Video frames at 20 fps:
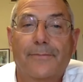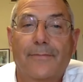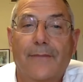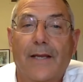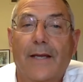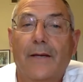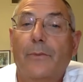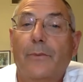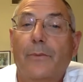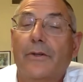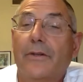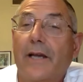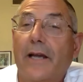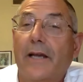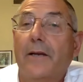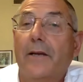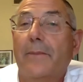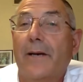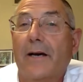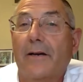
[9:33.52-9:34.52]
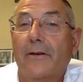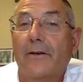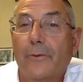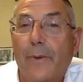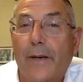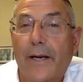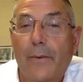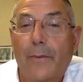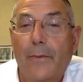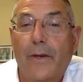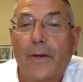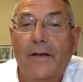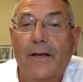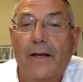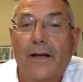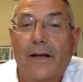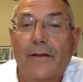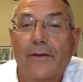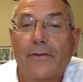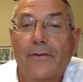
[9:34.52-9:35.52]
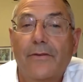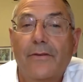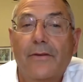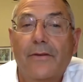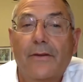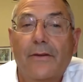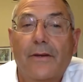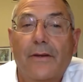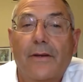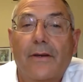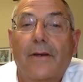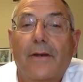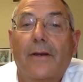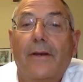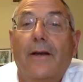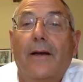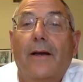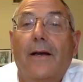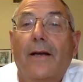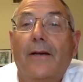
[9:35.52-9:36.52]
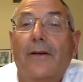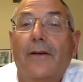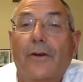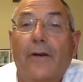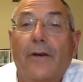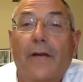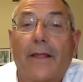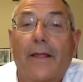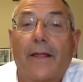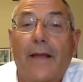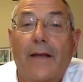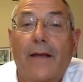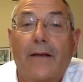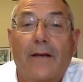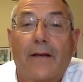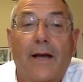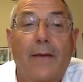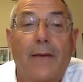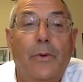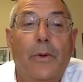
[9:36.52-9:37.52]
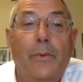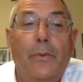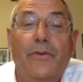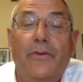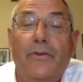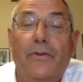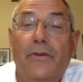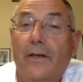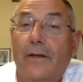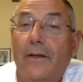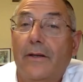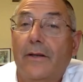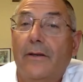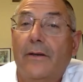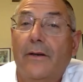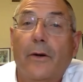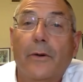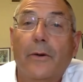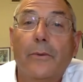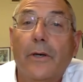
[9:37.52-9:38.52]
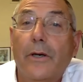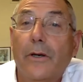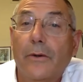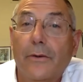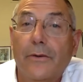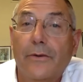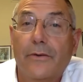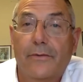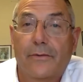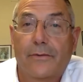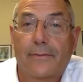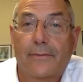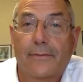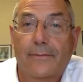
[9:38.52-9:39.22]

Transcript: It will take about 21 days. And during that time, we will see no roads,